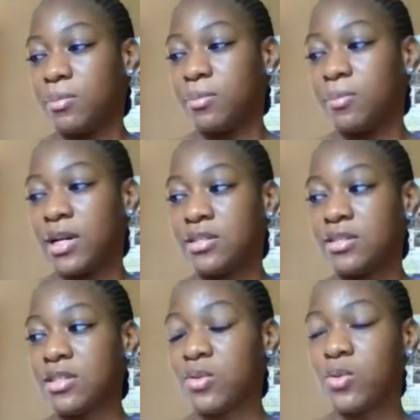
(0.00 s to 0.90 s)
my
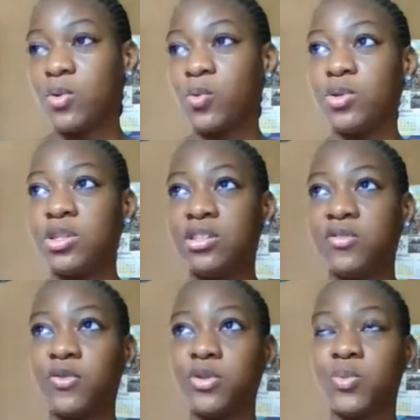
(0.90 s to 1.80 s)
second wig. The
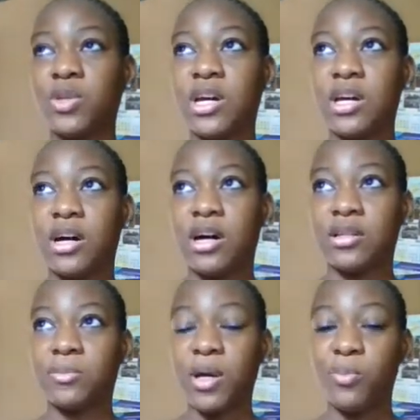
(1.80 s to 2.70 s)
first wig I
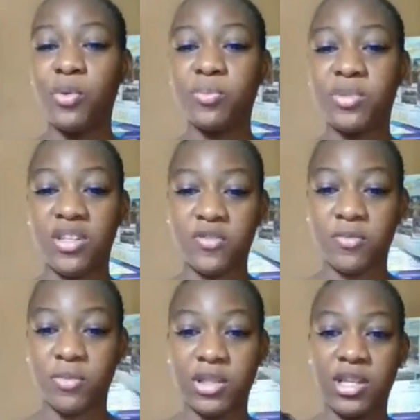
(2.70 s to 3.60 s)
had, my mom gave
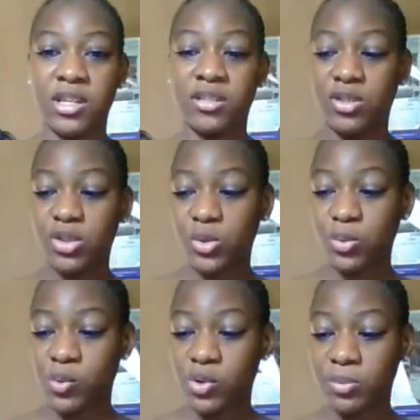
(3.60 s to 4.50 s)
me. Then this
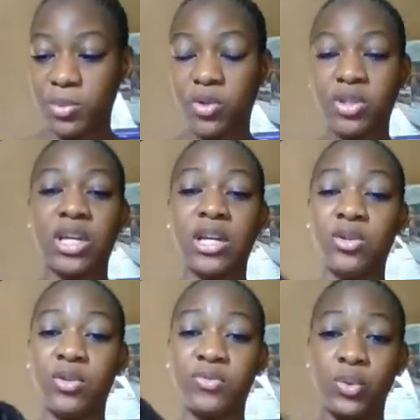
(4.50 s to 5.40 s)
one, because I
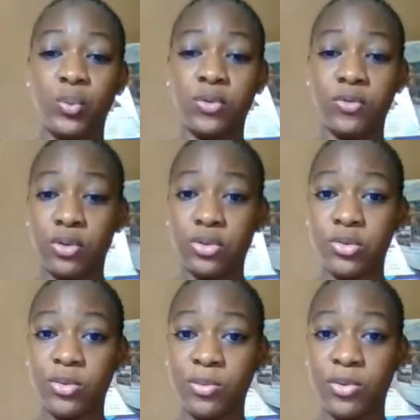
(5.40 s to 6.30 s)
love the weave on
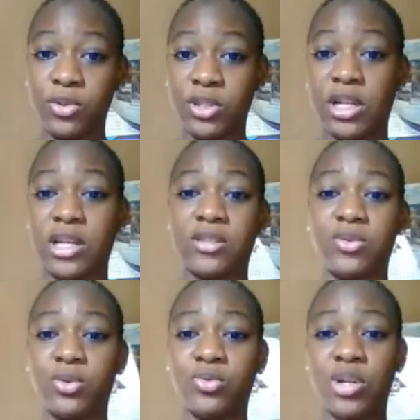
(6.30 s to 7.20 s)
so much, like it
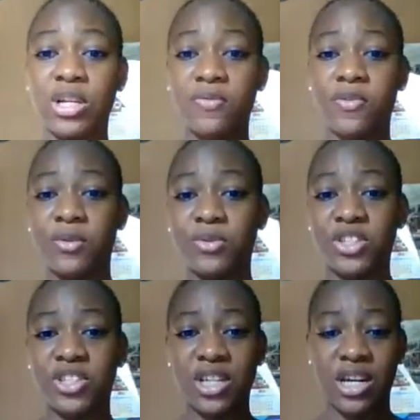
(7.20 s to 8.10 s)
was really very
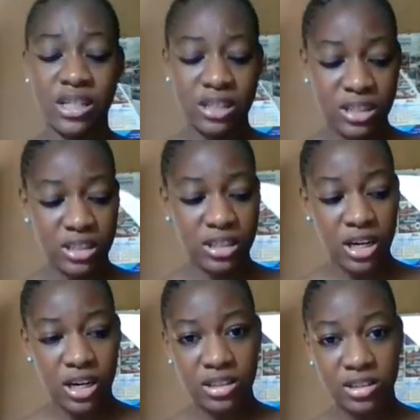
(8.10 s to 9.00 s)
shiny,
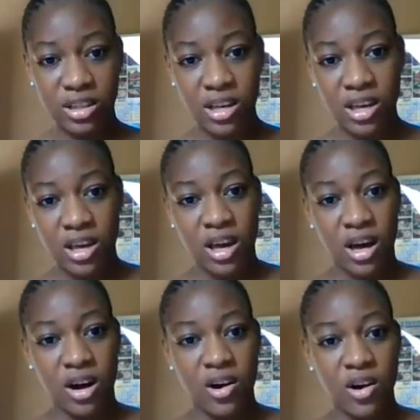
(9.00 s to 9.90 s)
and
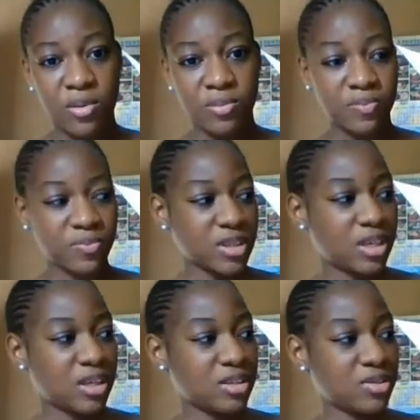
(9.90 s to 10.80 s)
um,
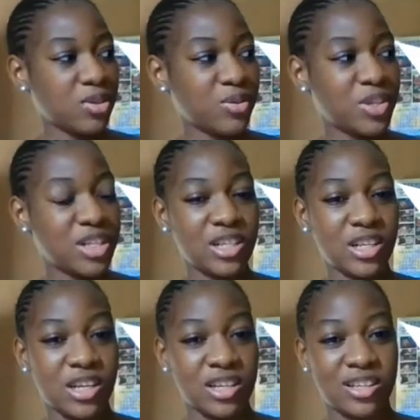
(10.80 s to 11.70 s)
it's not really
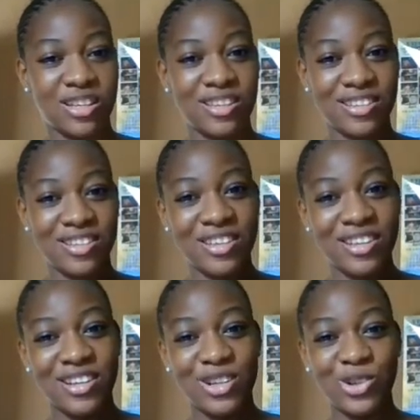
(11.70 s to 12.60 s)
like
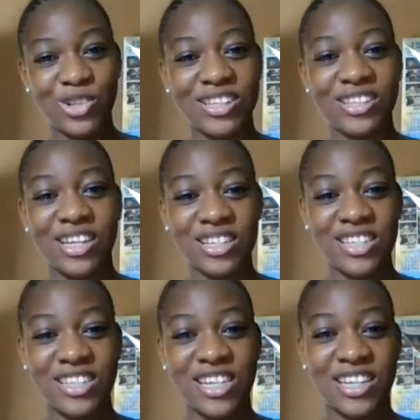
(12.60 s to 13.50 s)
looking that
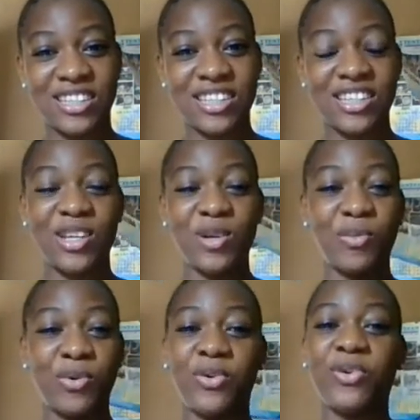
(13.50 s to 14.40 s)
shiny again,
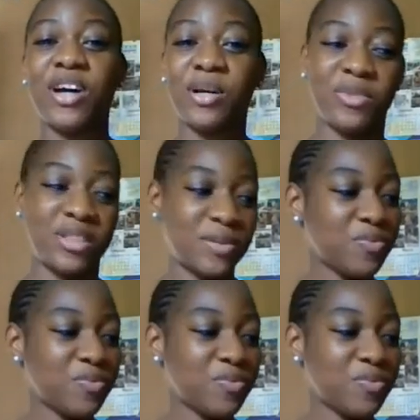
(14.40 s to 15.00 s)
but I mean